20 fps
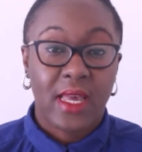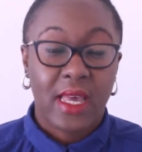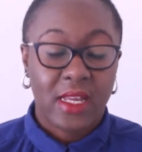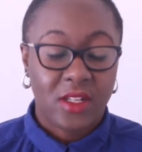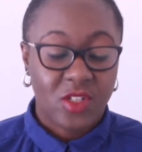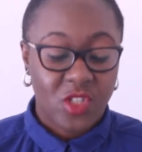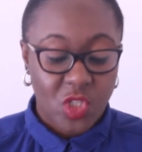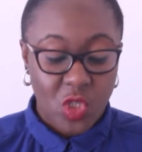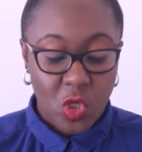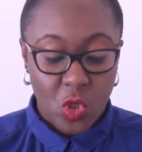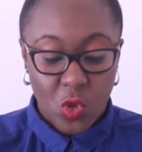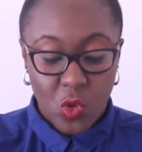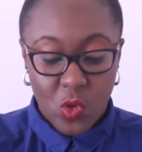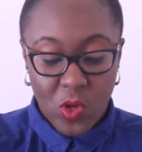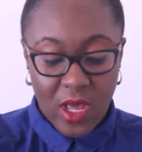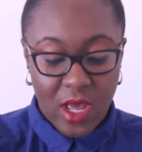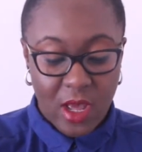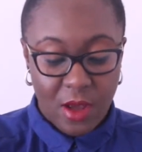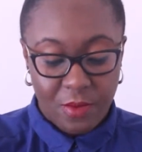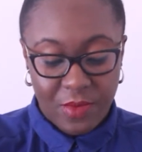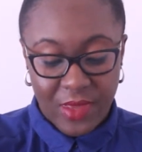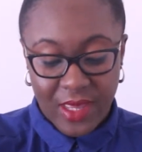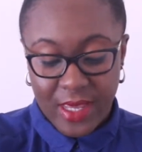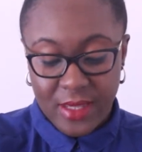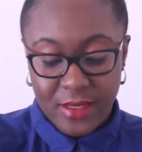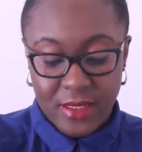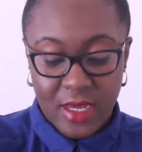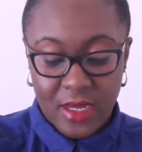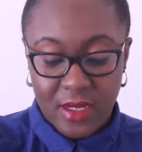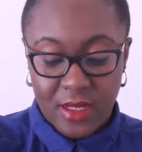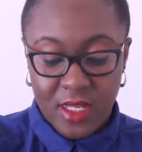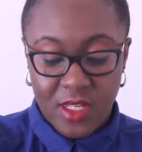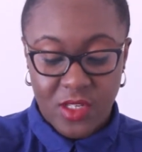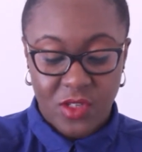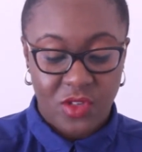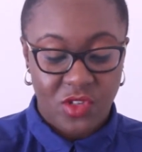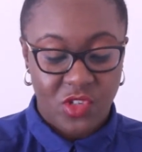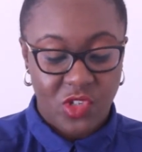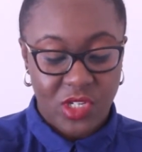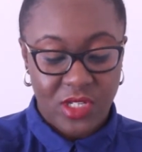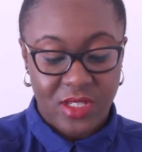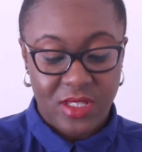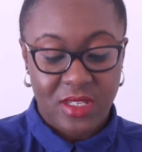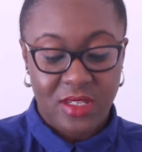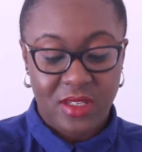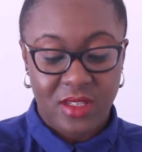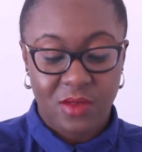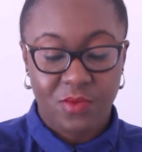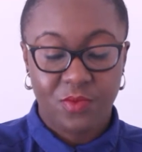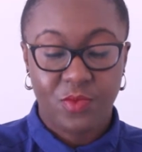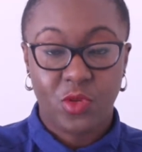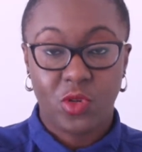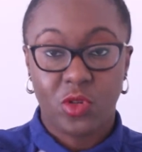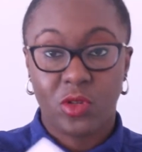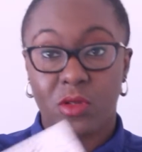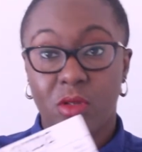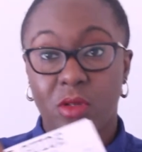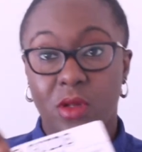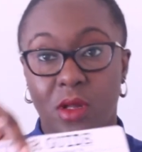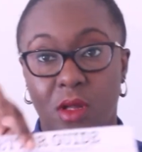And so like I said, this is just the simple